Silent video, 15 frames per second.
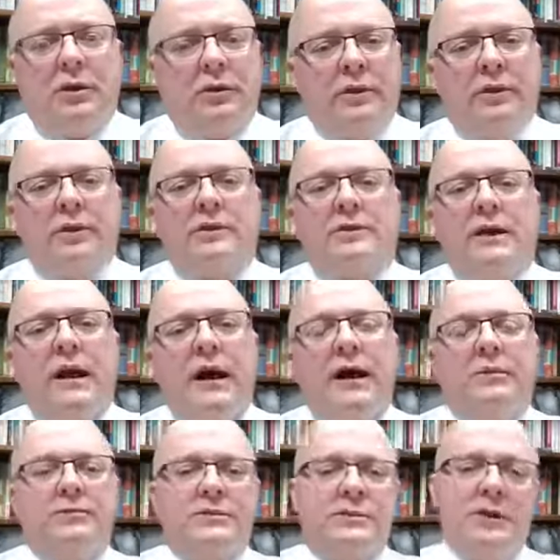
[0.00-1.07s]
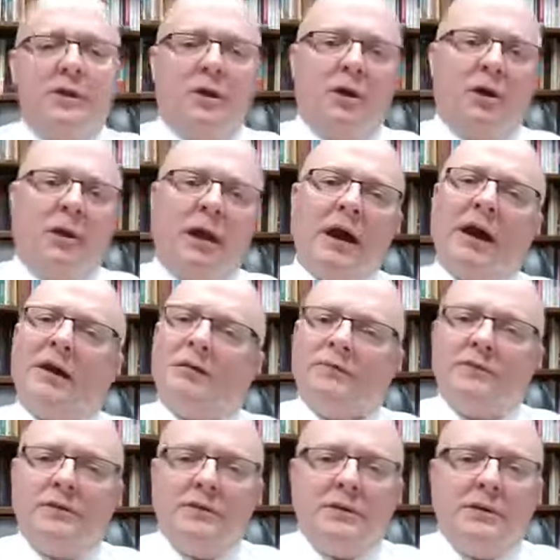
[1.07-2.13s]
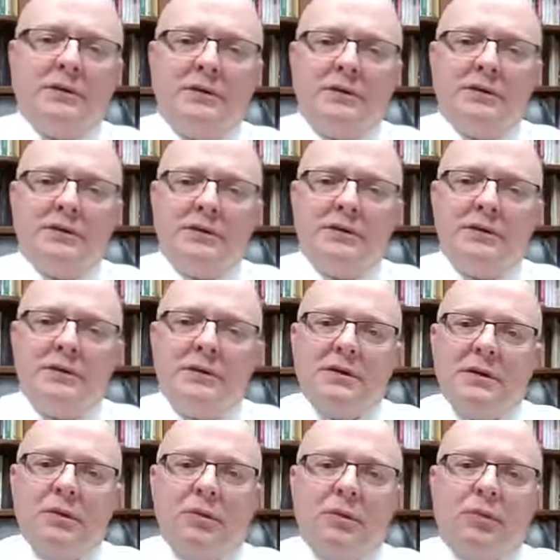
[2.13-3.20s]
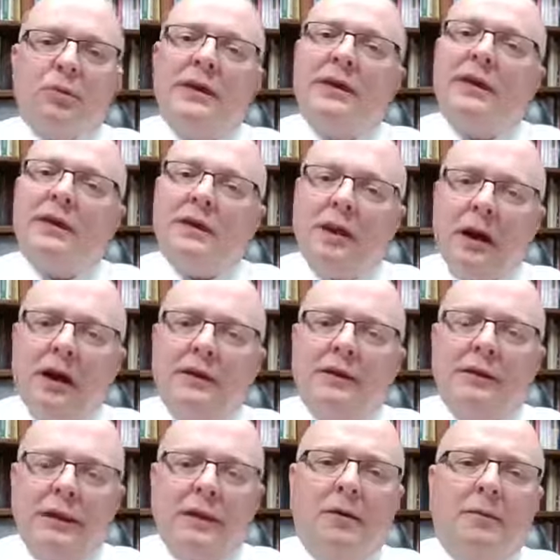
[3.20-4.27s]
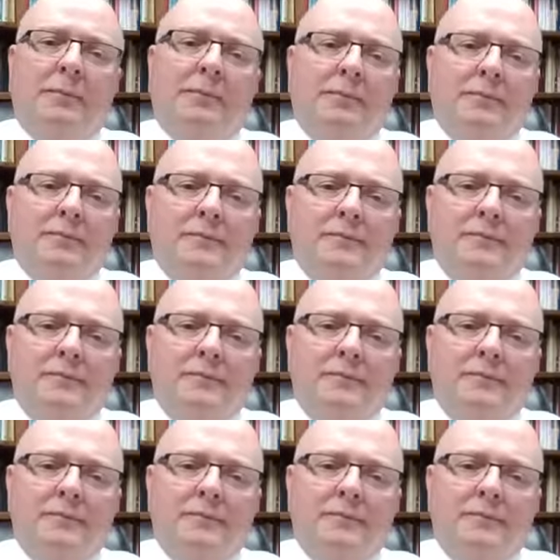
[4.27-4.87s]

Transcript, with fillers: You know, there are times in our lives when we get knocked down.